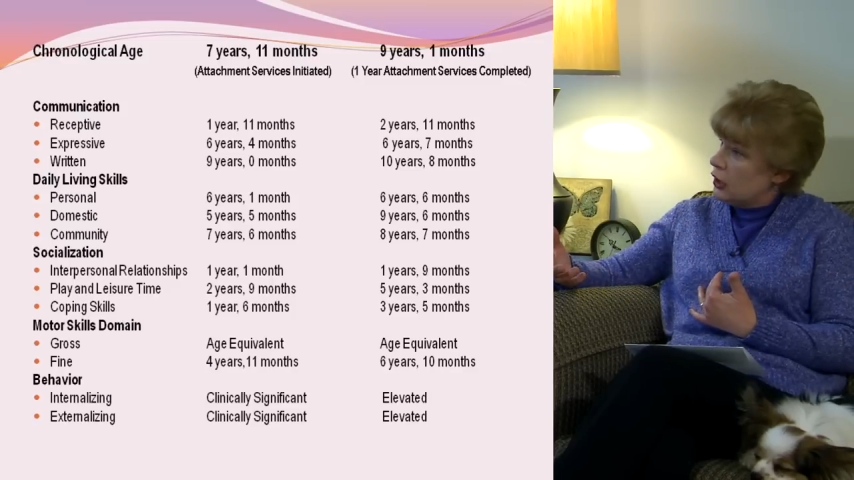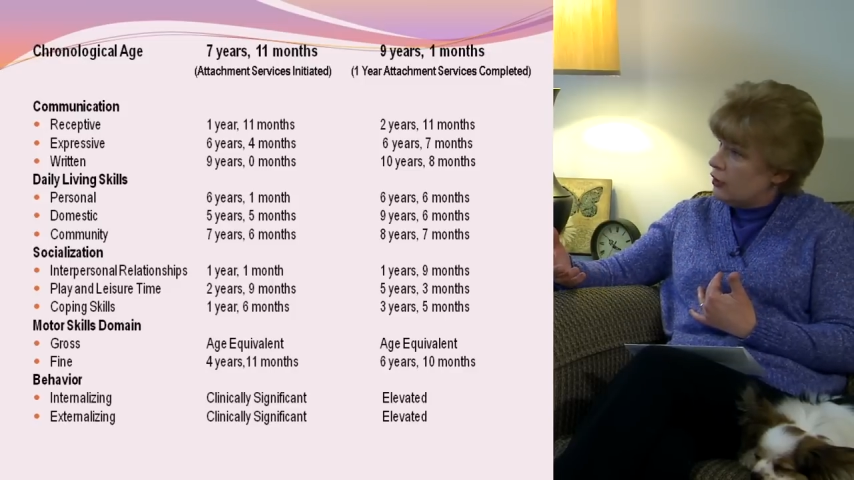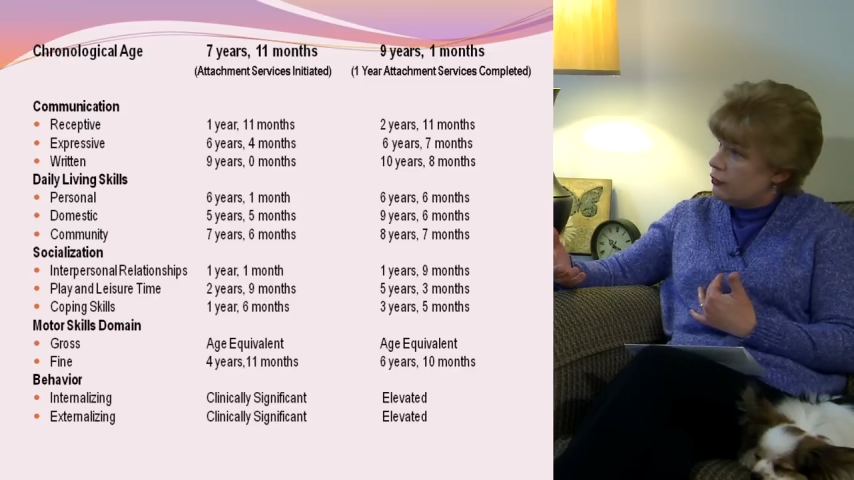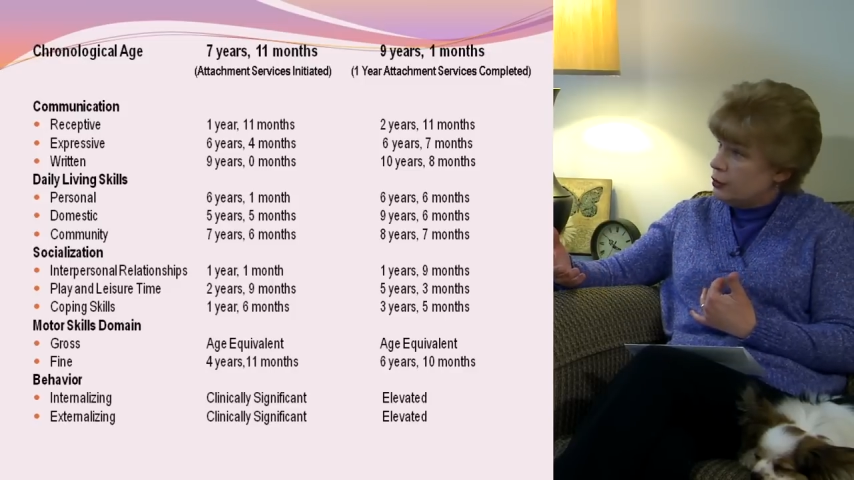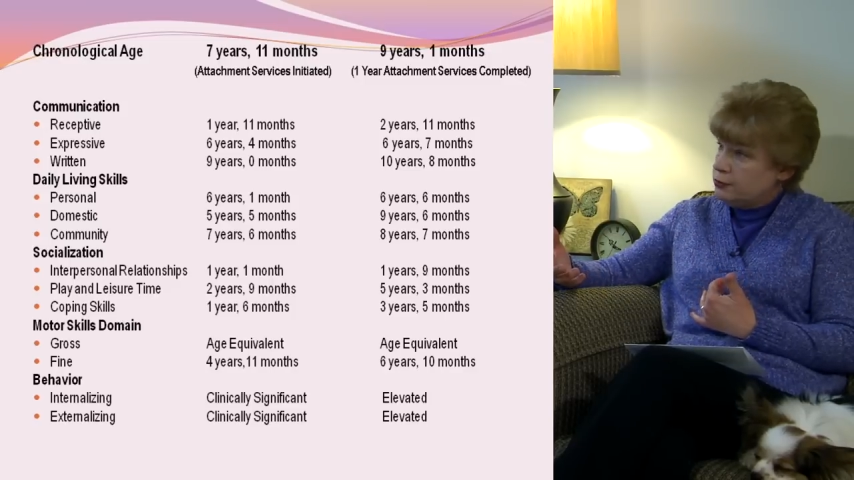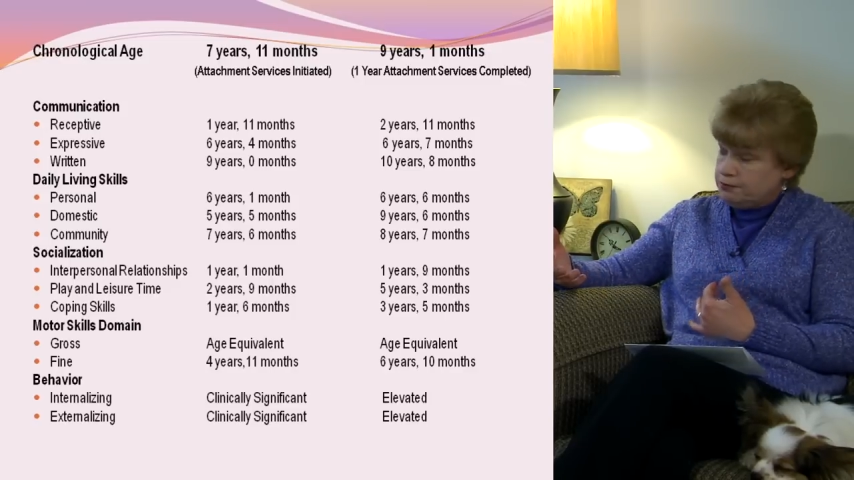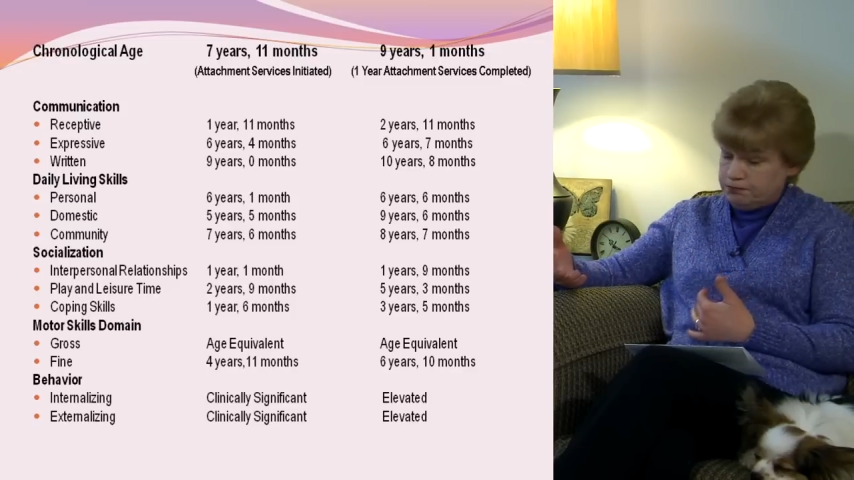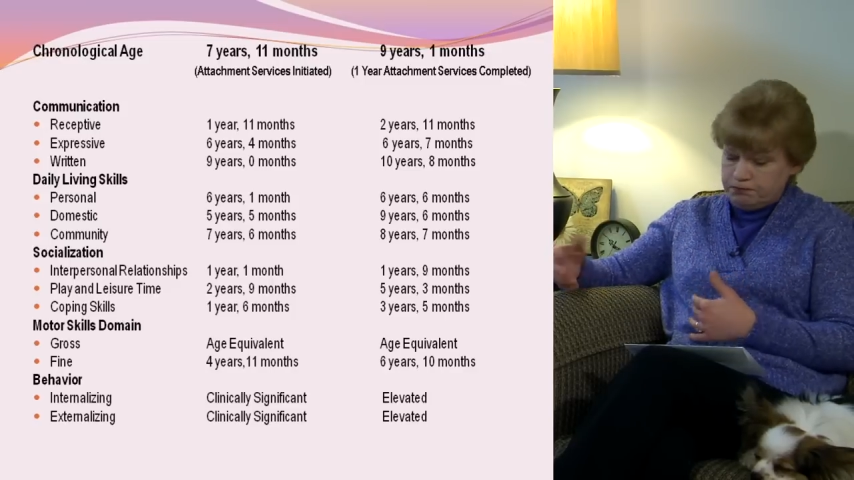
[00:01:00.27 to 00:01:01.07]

level.